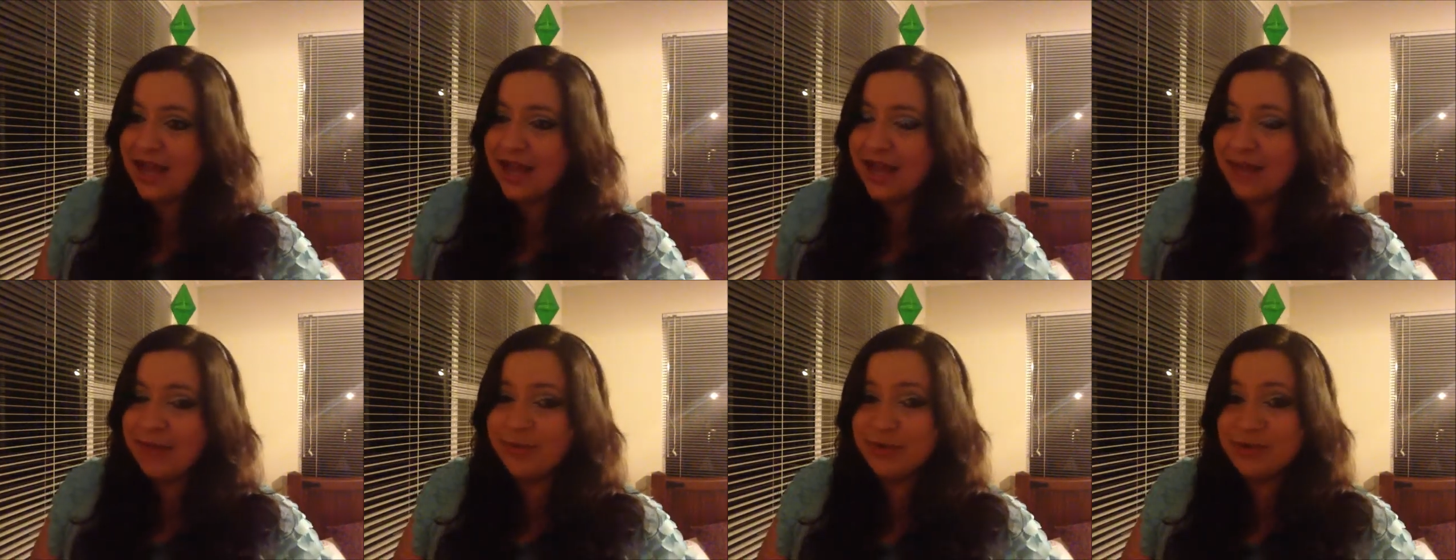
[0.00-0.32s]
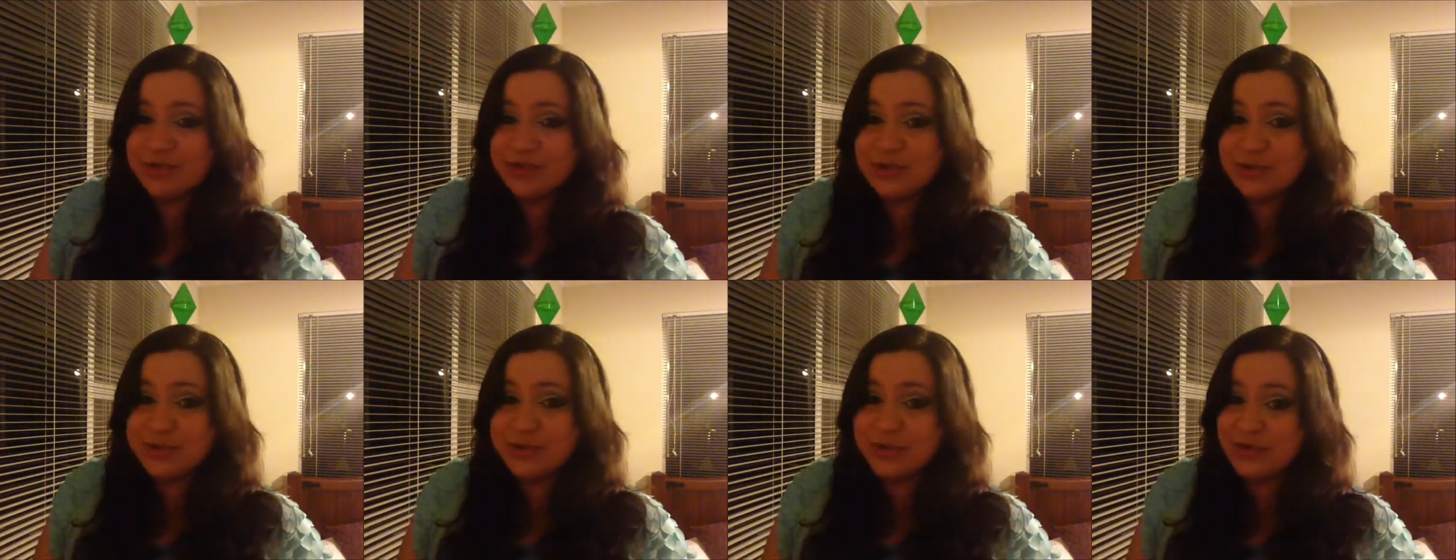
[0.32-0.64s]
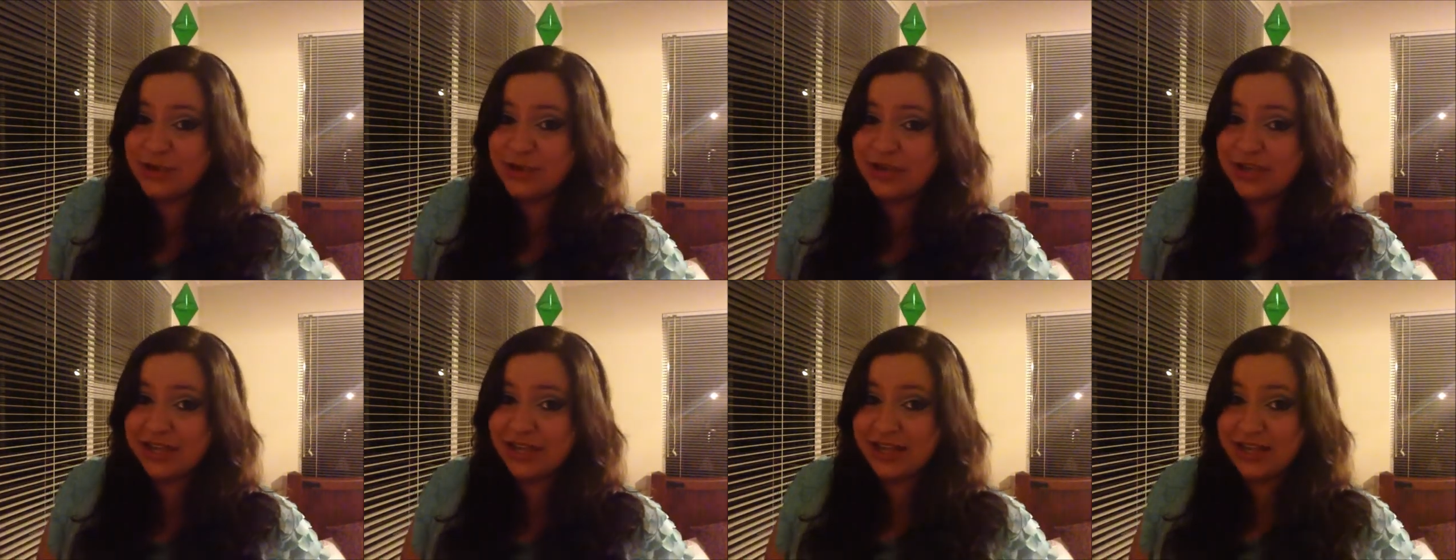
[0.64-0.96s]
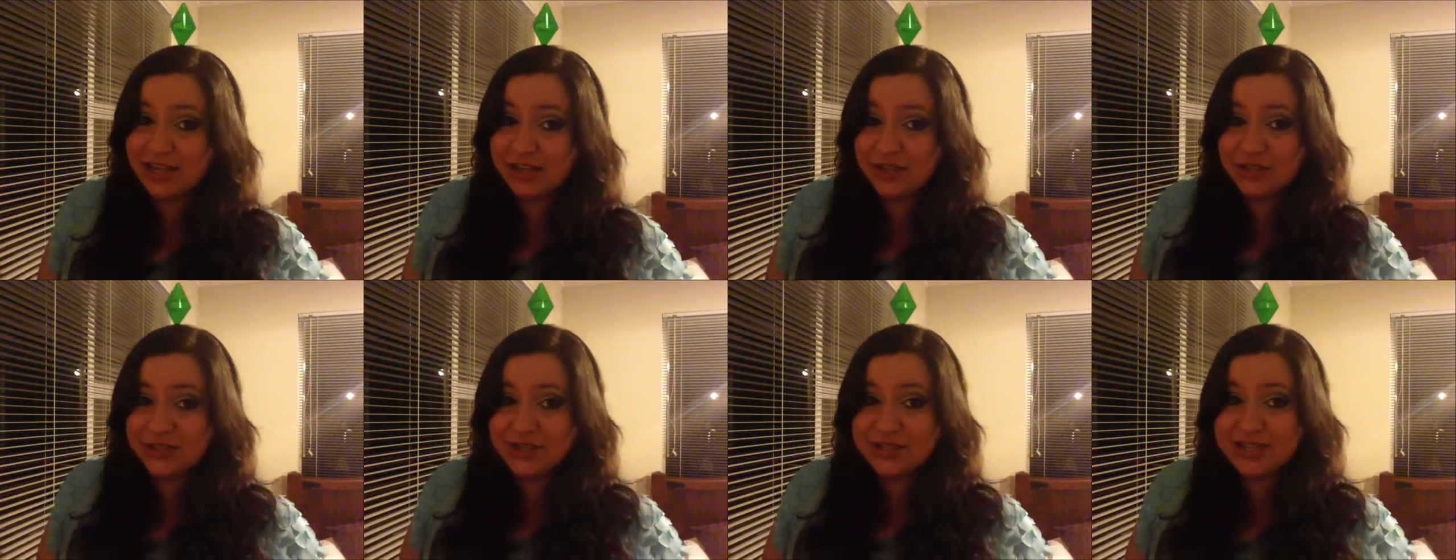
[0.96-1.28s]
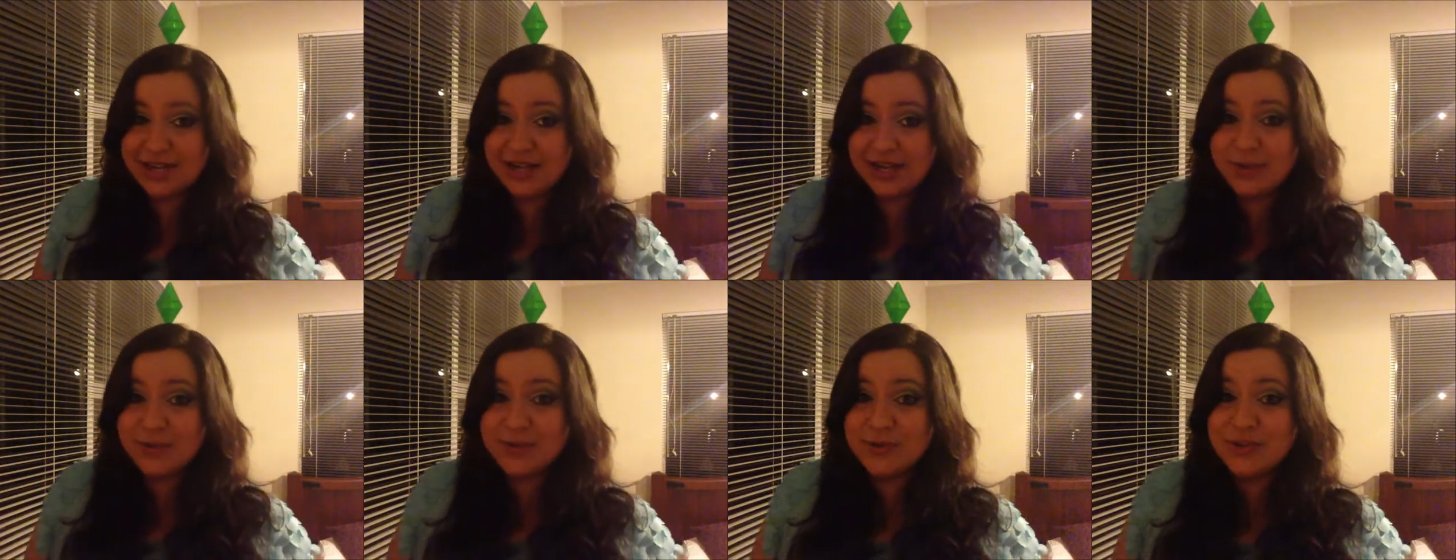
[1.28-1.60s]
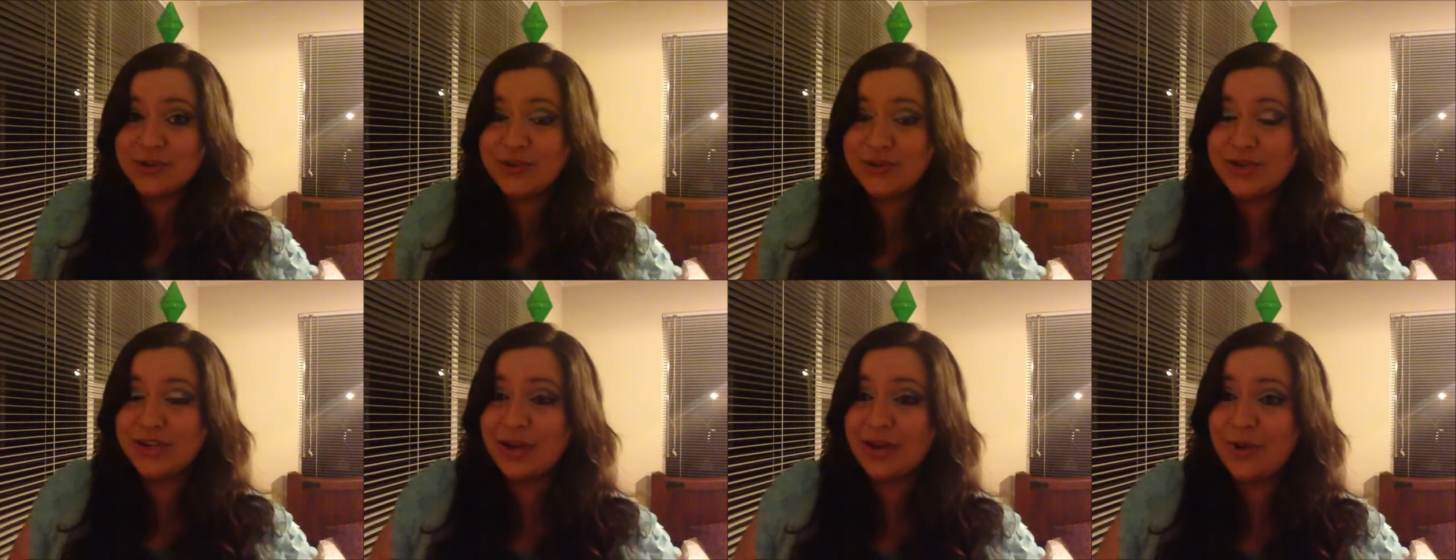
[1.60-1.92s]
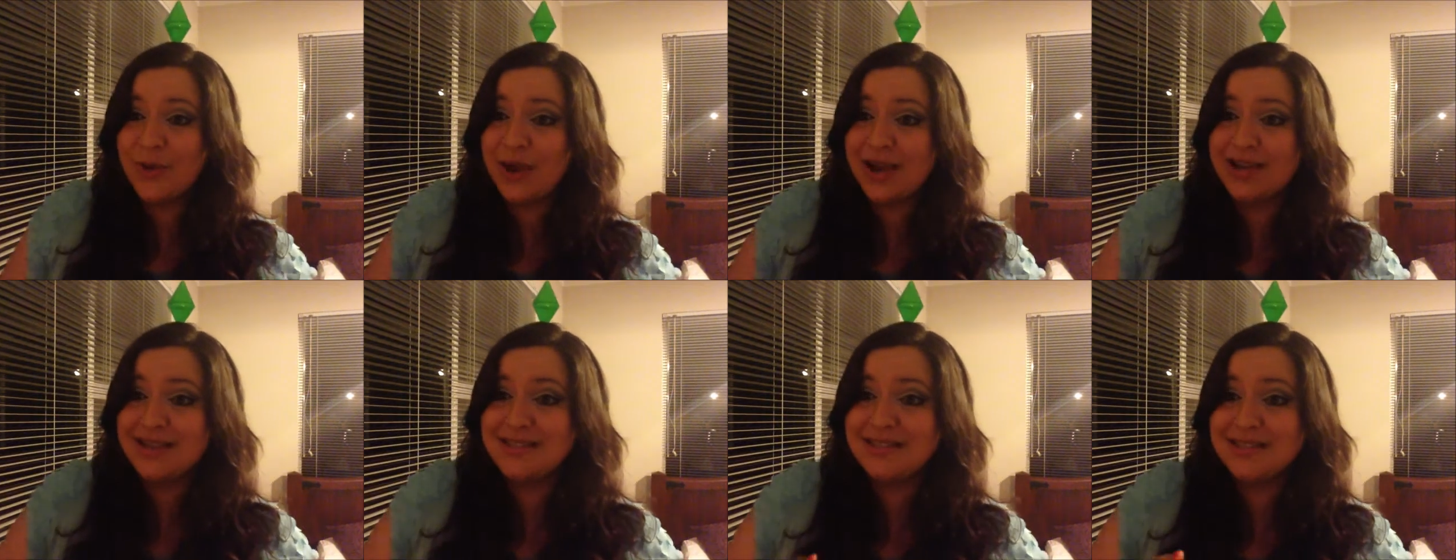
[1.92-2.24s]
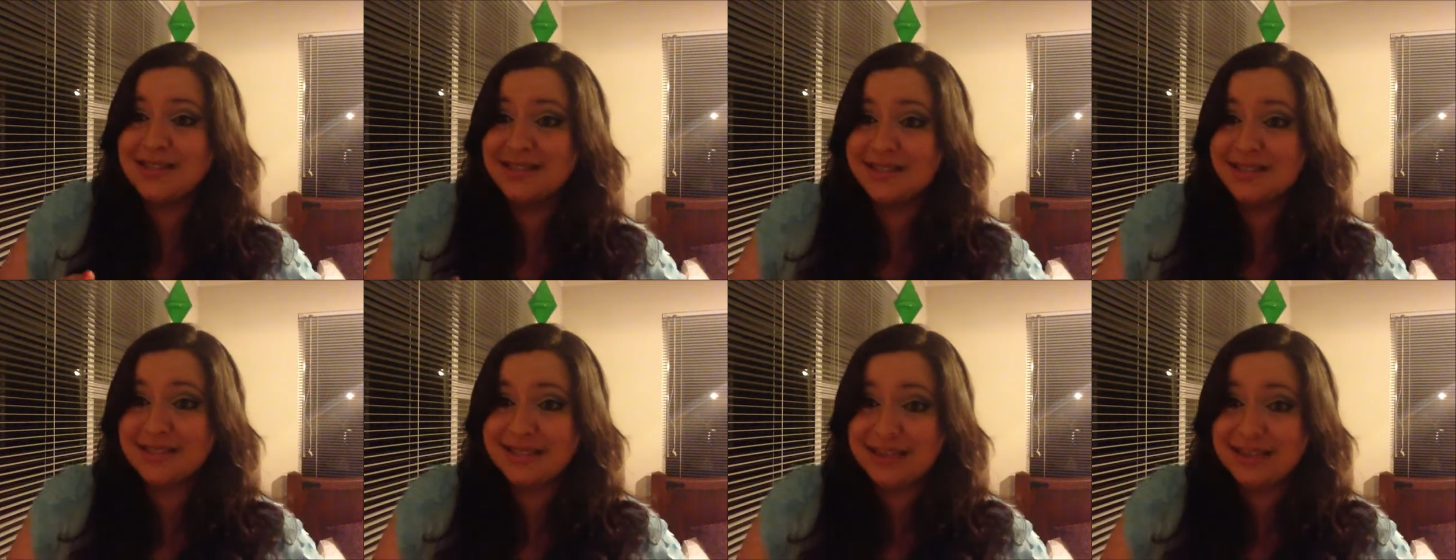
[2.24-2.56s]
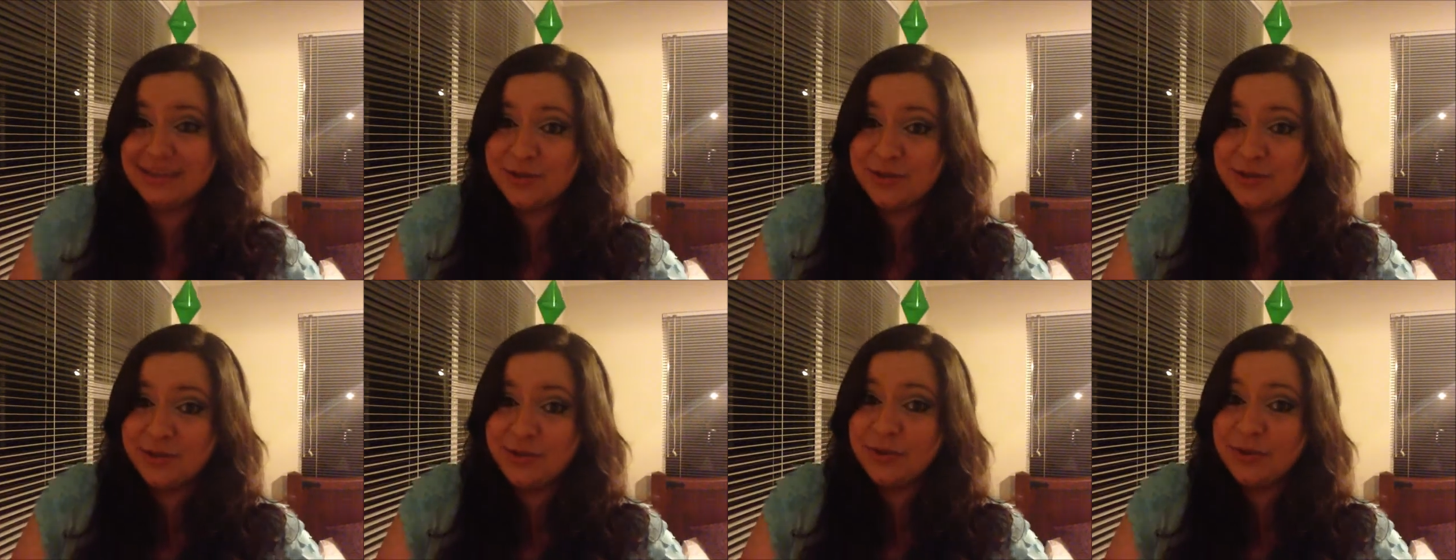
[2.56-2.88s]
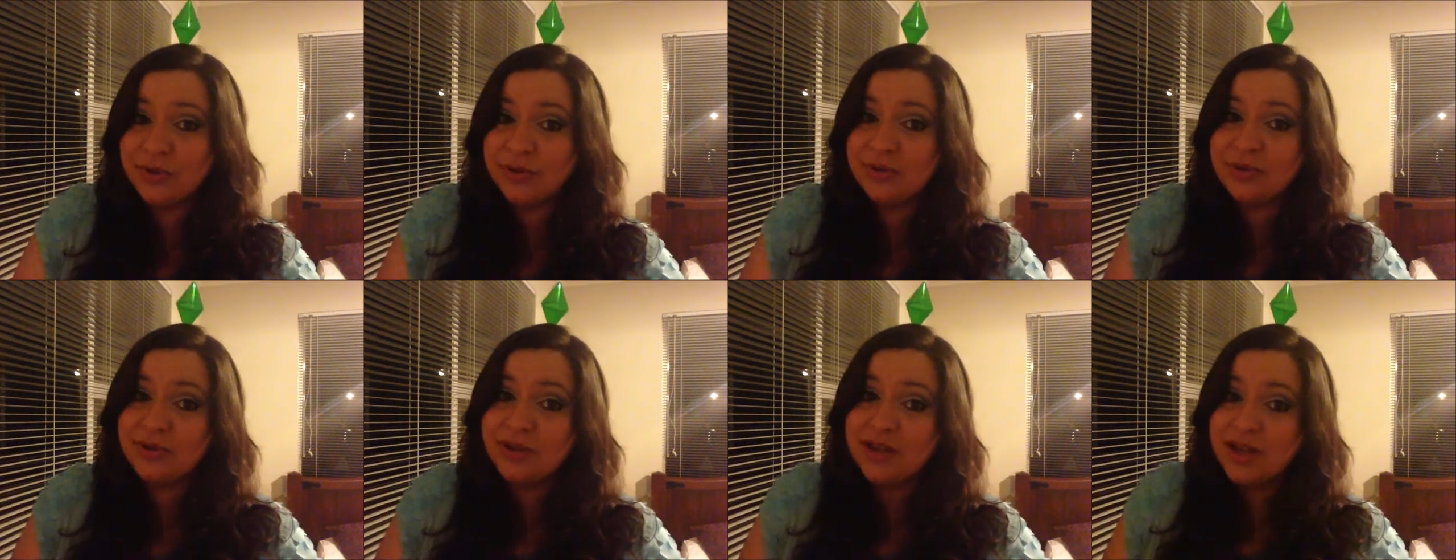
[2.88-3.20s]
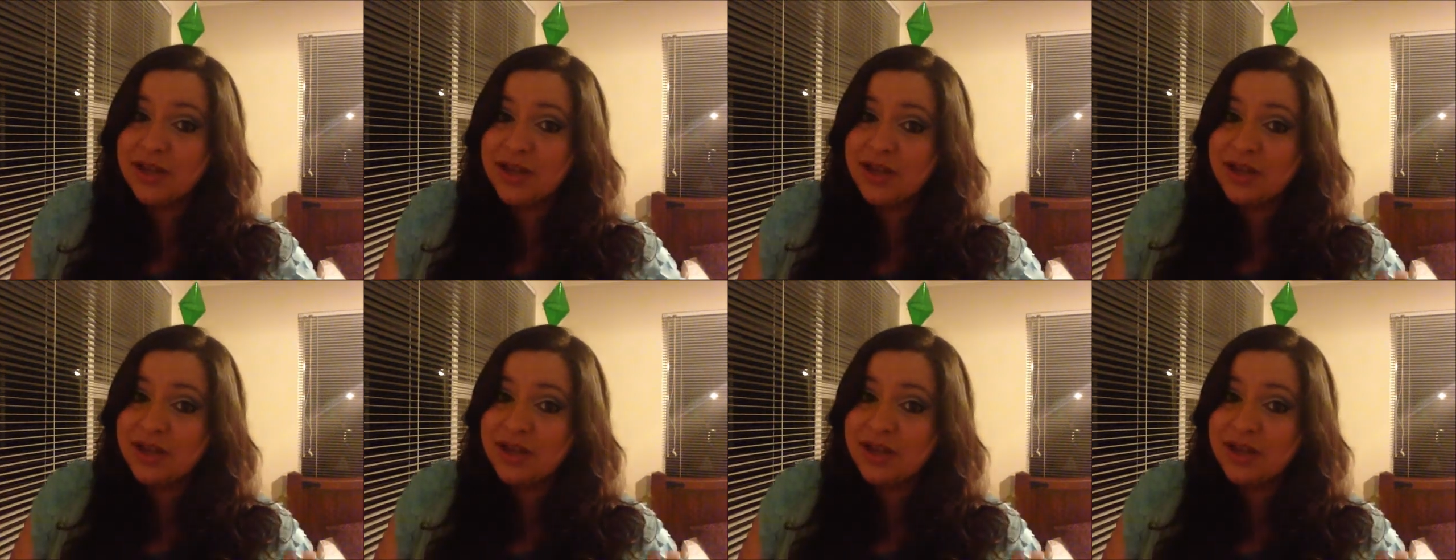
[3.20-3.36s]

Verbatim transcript: um, because he was already hallucinating, was already quite susceptible